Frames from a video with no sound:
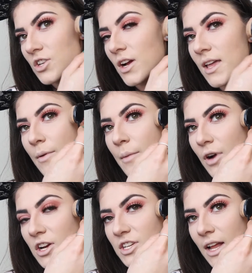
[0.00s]
try to keep my
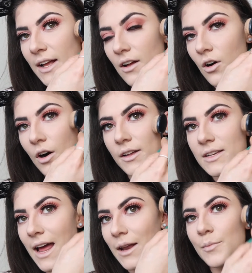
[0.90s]
brush like on
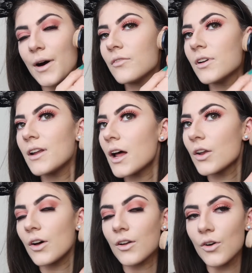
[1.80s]
it and above it
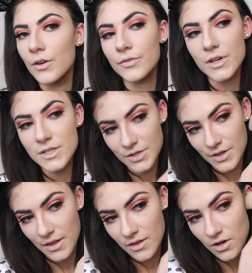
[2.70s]
and not over it so
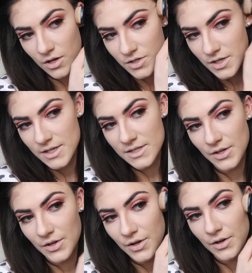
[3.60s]
that the contour
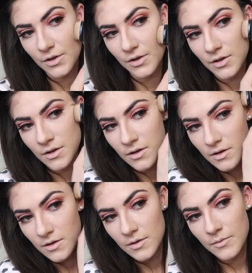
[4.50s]
doesn't go
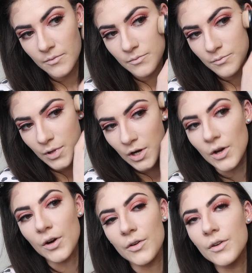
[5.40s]

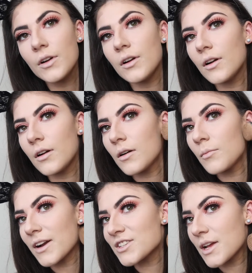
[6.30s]
below
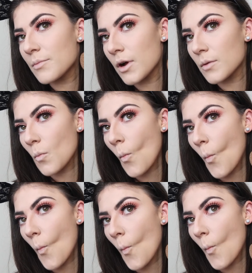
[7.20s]
my cheekbone
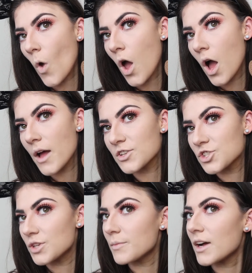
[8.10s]

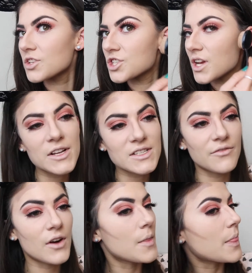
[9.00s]
too much, because I
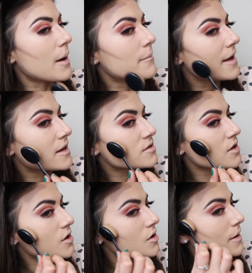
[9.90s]
find that that makes
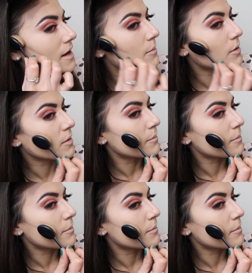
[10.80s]
your makeup look